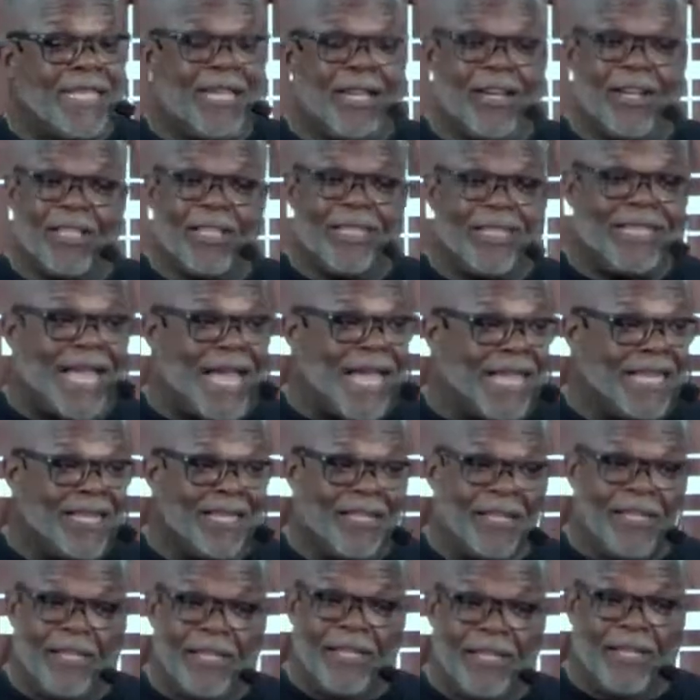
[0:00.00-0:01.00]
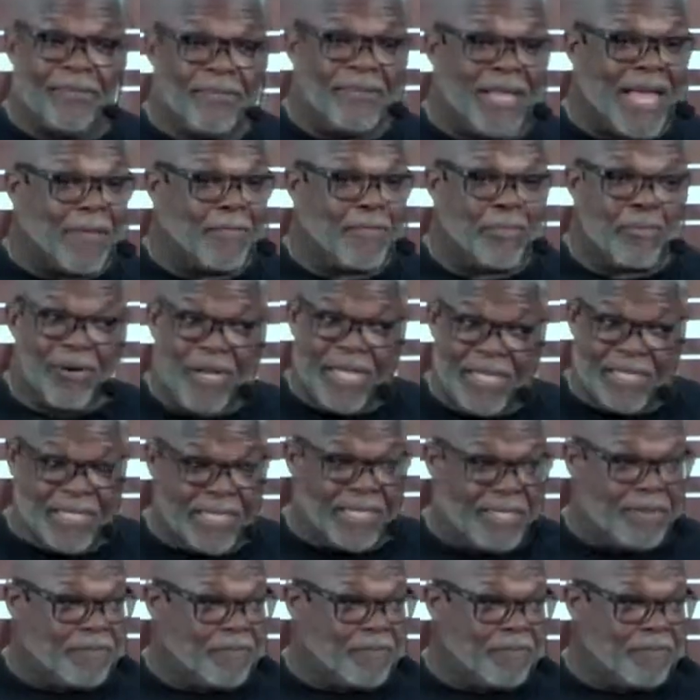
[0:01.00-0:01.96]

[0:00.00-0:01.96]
are not omnipresent.